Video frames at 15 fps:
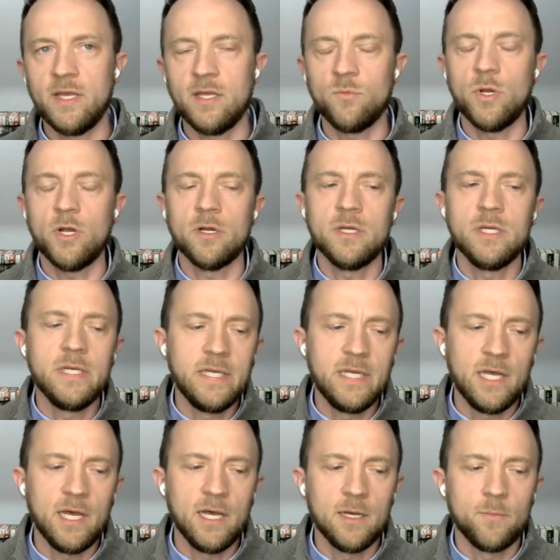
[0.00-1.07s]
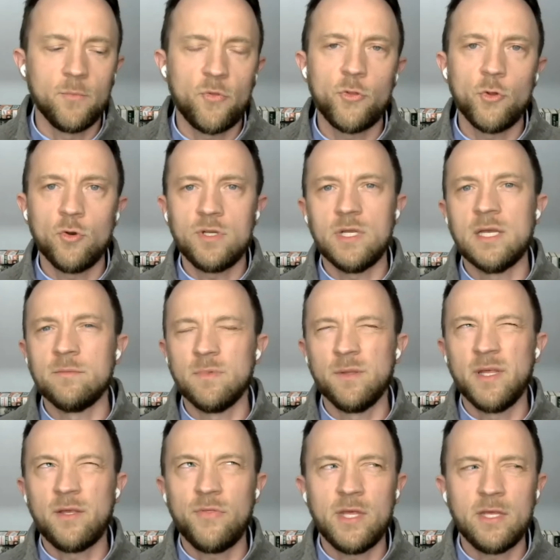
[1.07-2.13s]
where
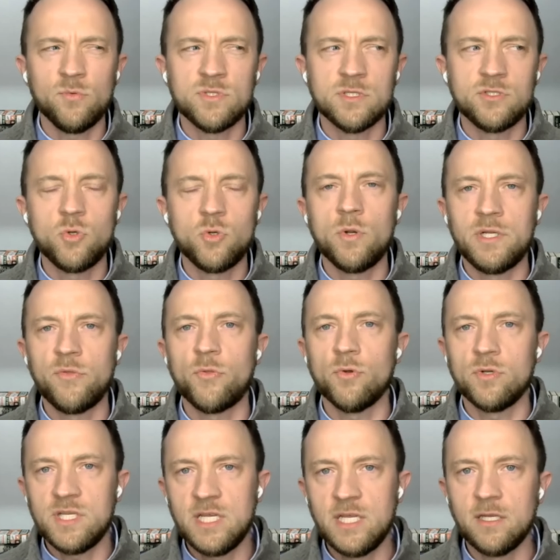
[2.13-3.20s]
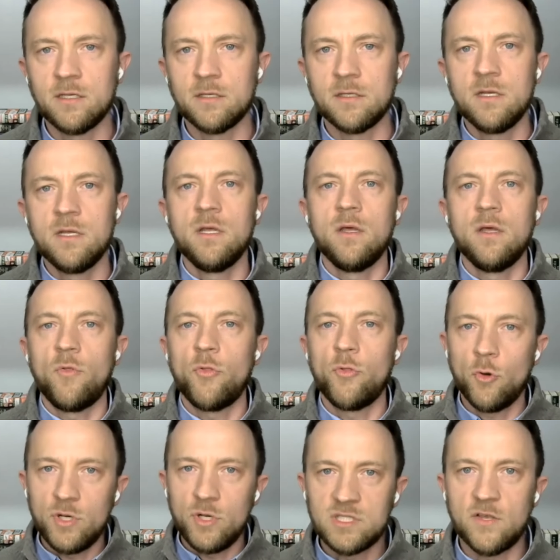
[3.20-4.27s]
2013,
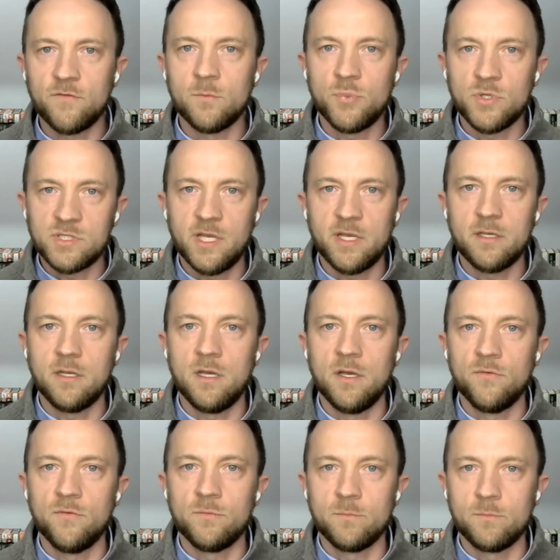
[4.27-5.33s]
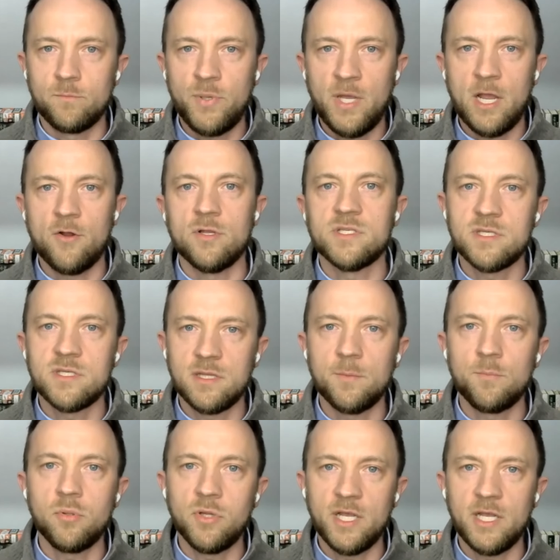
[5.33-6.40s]
37% of parents said they
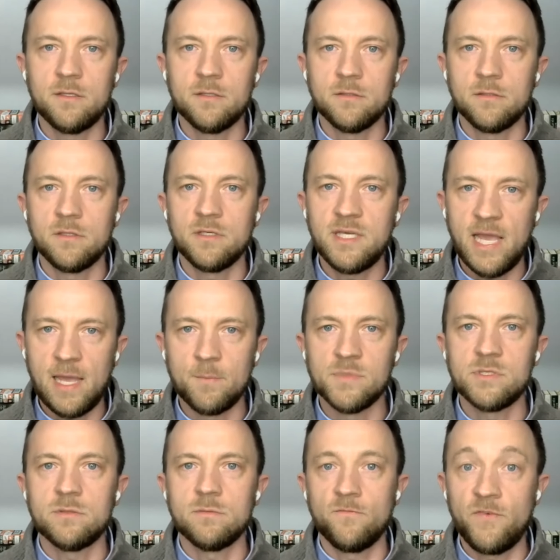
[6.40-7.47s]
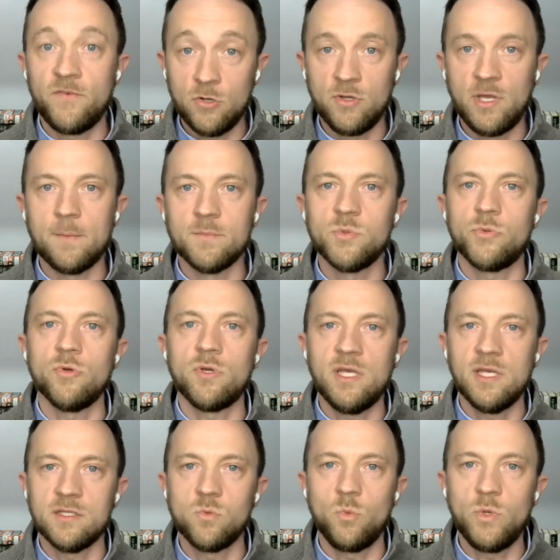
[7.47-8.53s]
played games, video games with their
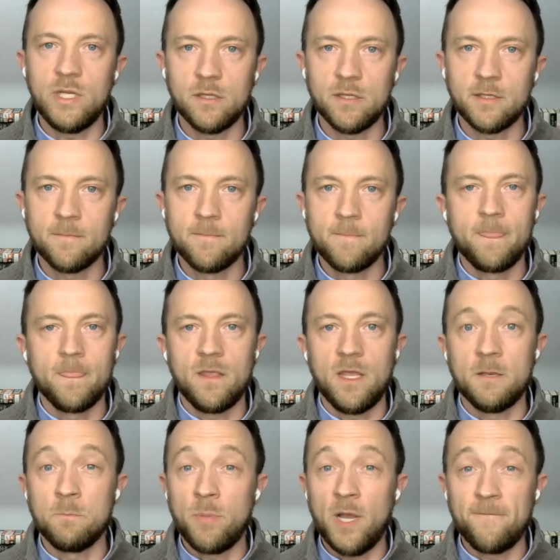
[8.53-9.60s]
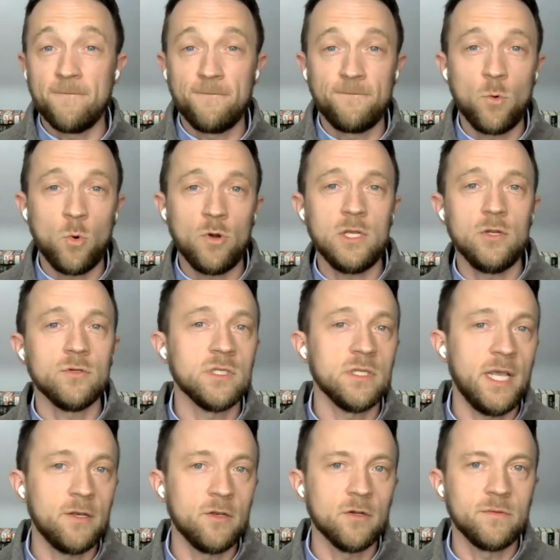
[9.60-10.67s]
kids weekly. And by 4 years
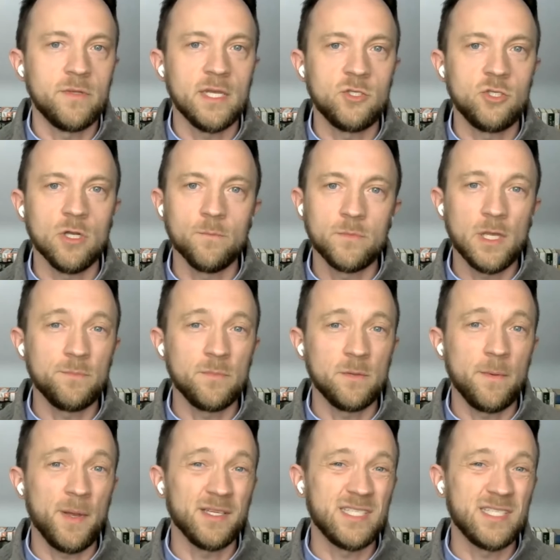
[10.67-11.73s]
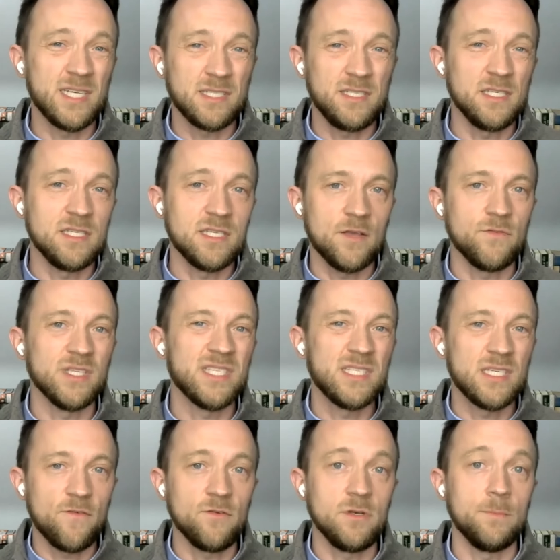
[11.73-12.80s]
later, that jumped up to about 67,
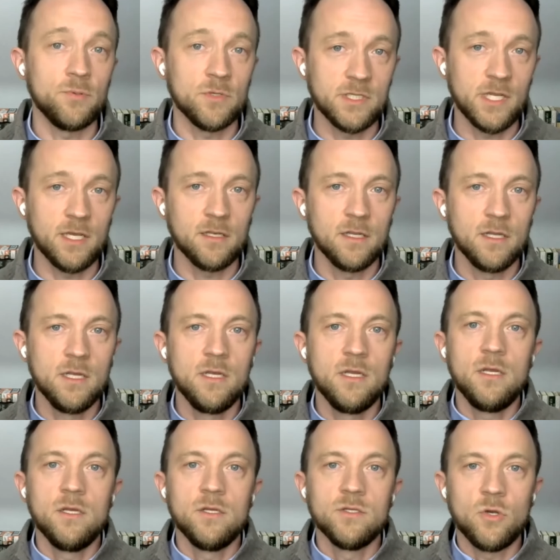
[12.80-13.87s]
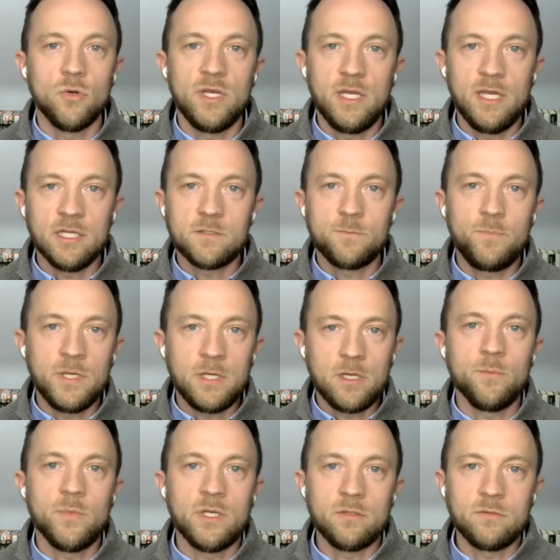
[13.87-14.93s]
70%. So it's
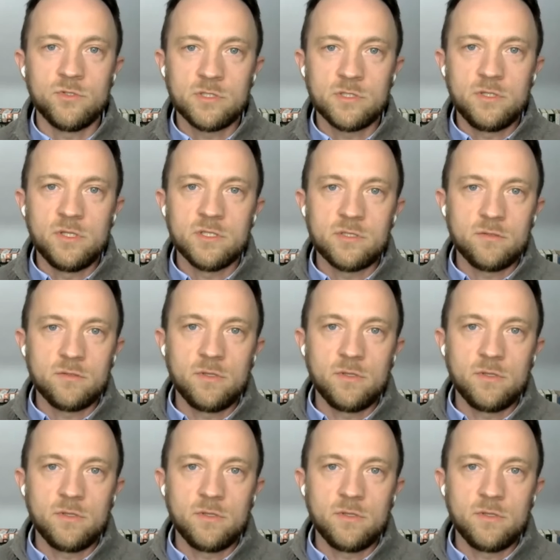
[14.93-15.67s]
becoming just this